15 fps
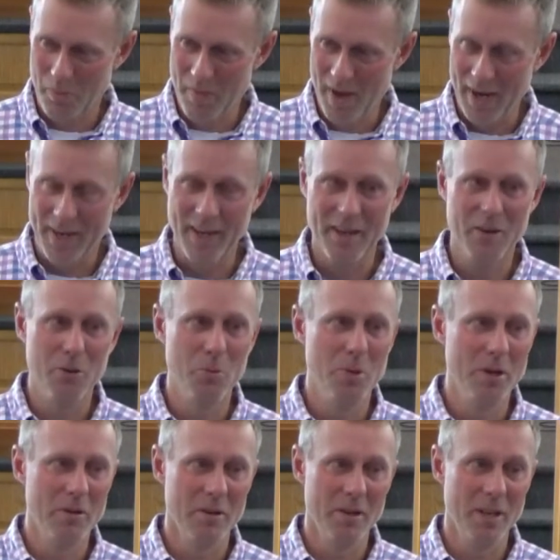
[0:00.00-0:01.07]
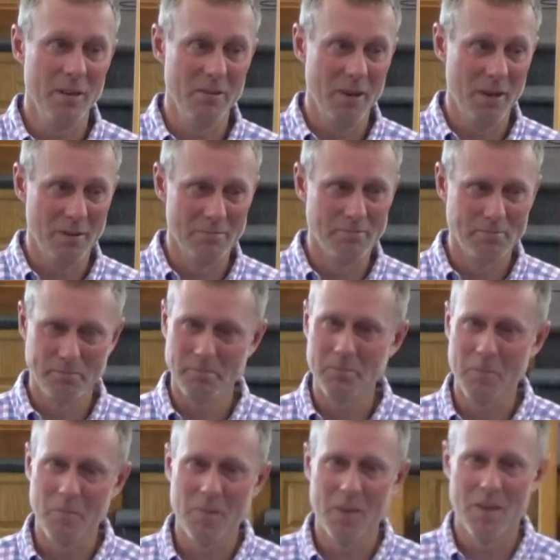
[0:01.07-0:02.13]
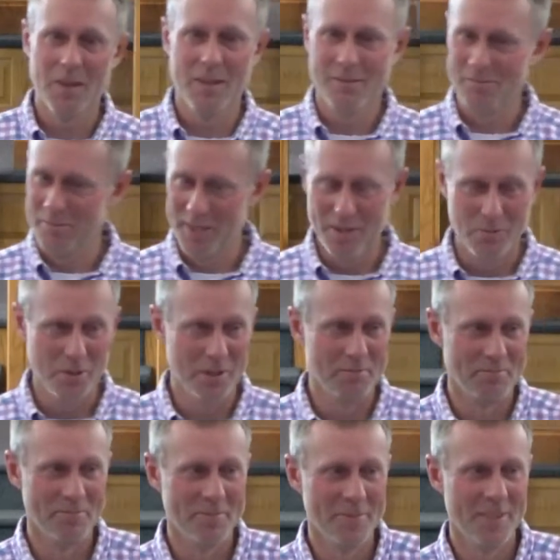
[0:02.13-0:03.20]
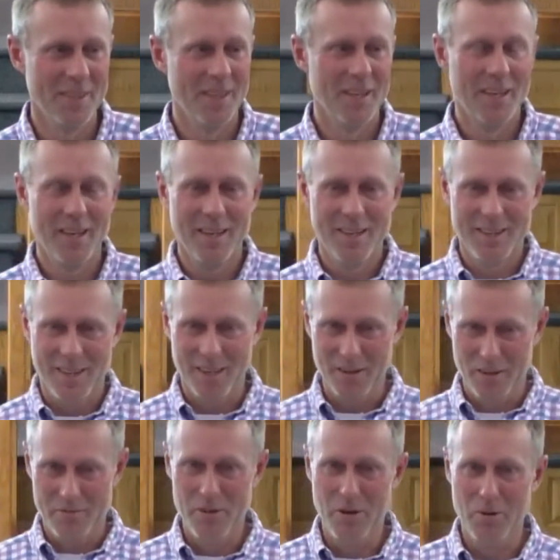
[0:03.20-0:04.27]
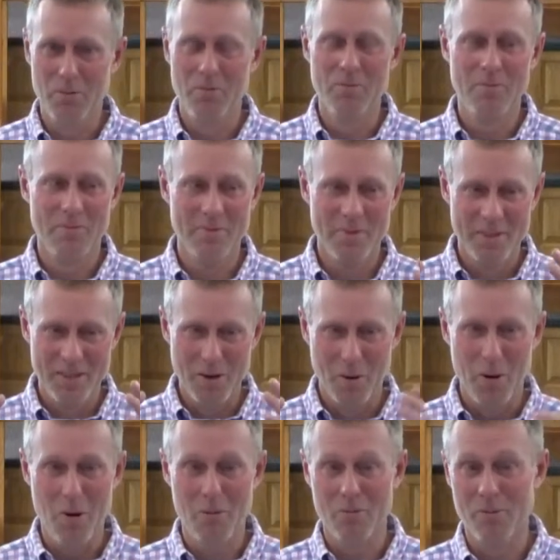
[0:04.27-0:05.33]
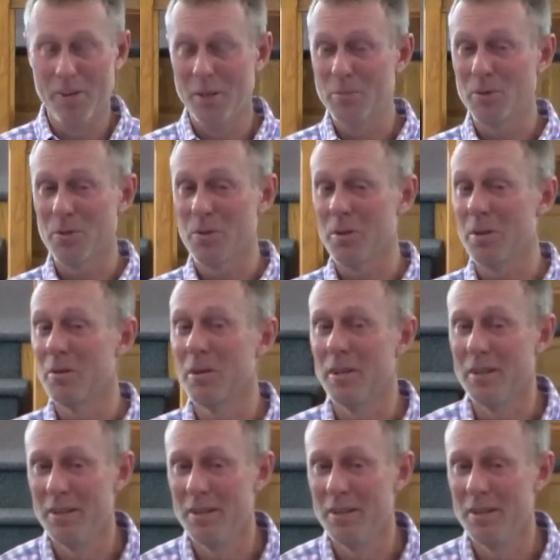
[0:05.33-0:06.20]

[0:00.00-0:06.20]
I got to do better at that, right? Anyway, I love y'all. Y'all all friends. I'm sorry. Go ahead.